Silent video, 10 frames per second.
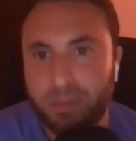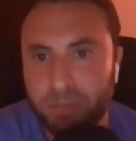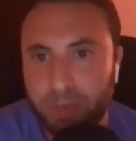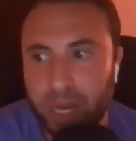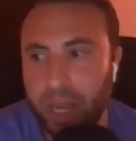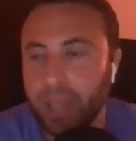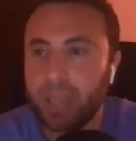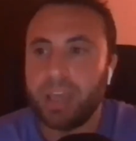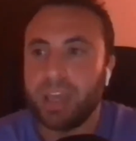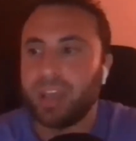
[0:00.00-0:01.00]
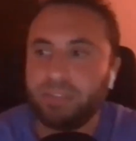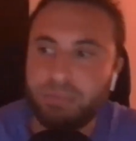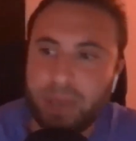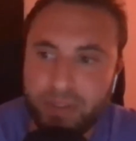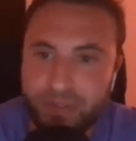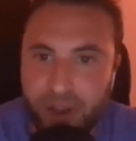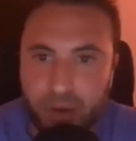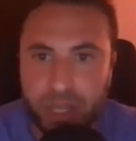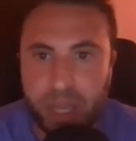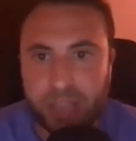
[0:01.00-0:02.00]
But if I
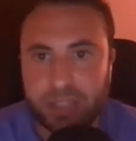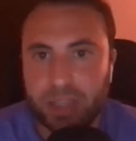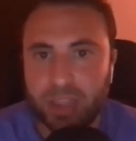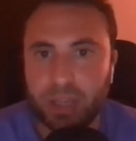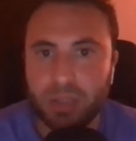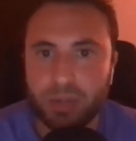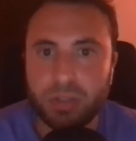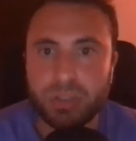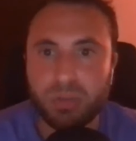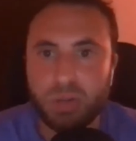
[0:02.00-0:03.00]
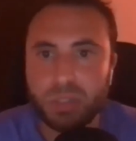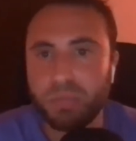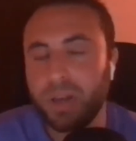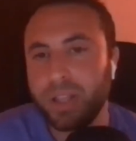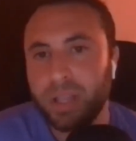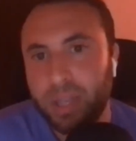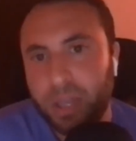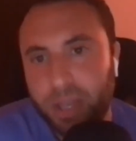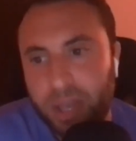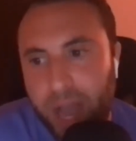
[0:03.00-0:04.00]
were to guess, I think gluten is worse, but
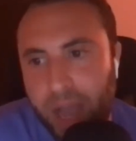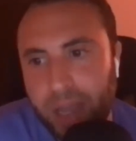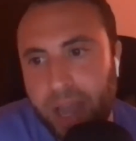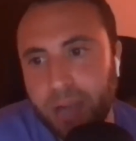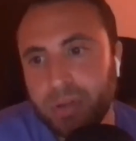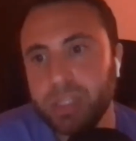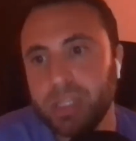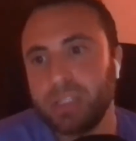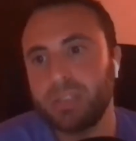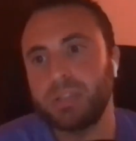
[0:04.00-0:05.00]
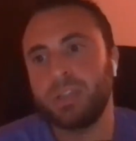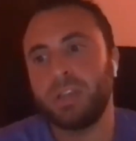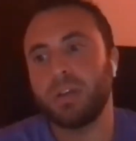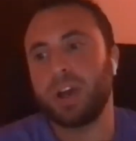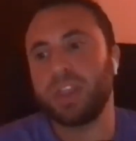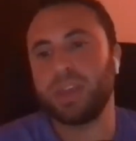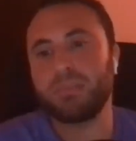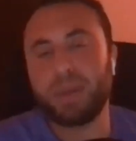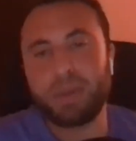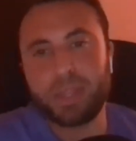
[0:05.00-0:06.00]
I really, I think
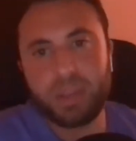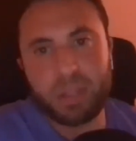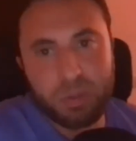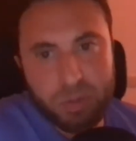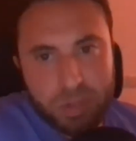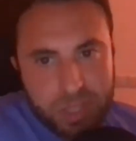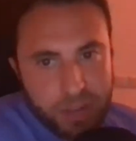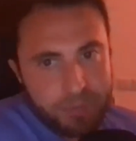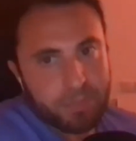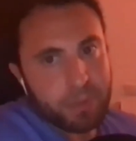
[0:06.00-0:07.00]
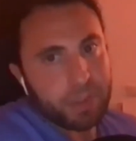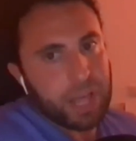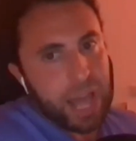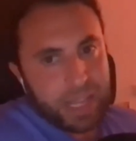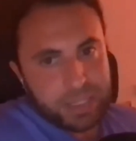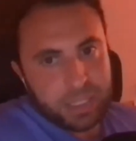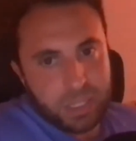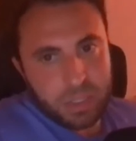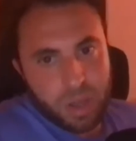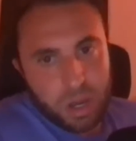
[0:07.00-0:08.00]
maybe the gluten stuff maybe lasts a
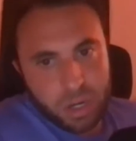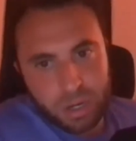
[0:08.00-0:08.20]
little longer,